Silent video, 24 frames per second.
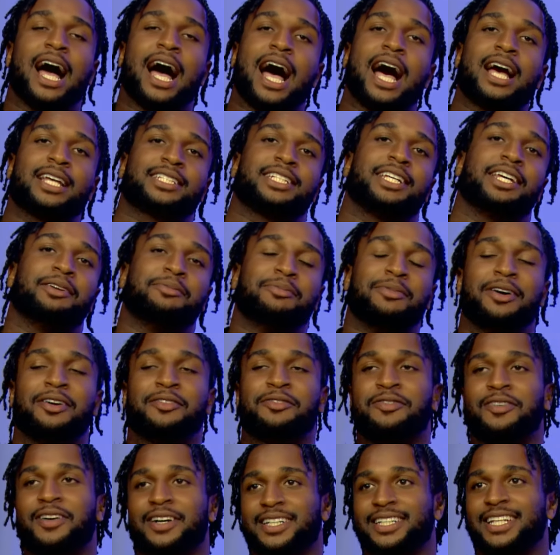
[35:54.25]
I was getting
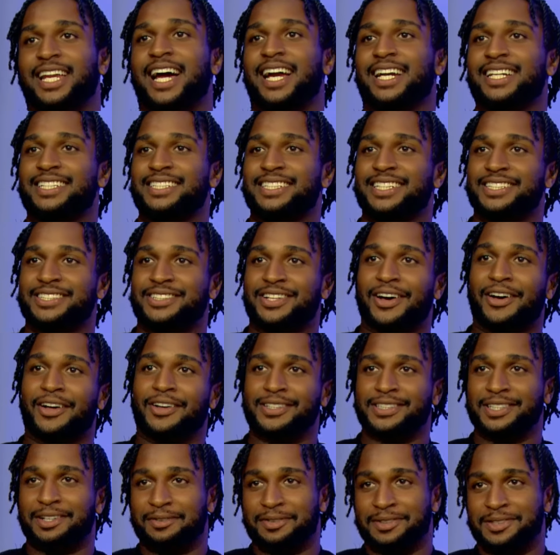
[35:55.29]
motherfucking
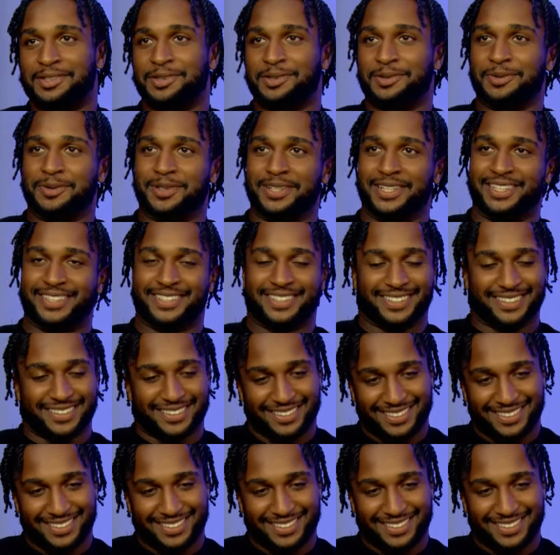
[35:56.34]
$96 every 2 weeks.